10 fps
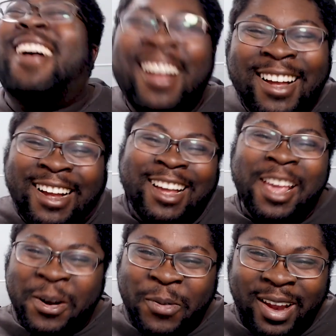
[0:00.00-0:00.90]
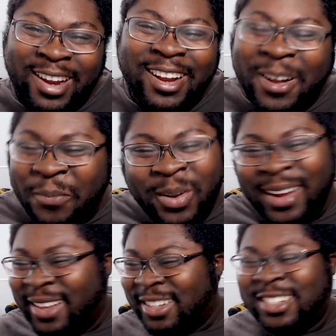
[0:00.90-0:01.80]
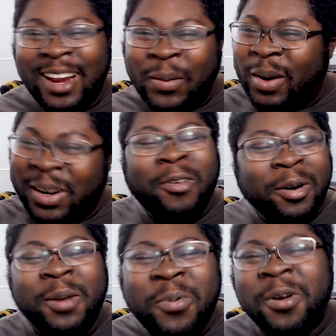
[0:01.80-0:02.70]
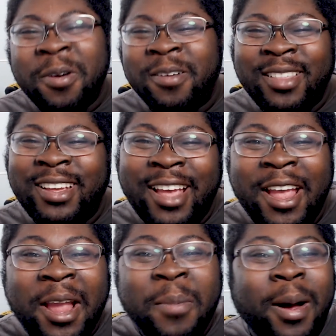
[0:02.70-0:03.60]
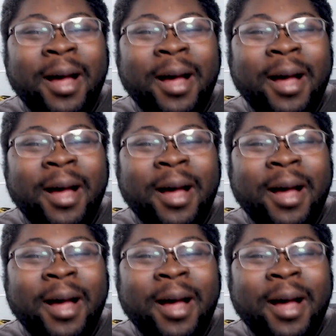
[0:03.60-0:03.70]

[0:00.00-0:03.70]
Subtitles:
I can't wait. I'm playing this day one. I've already pre-ordered the game.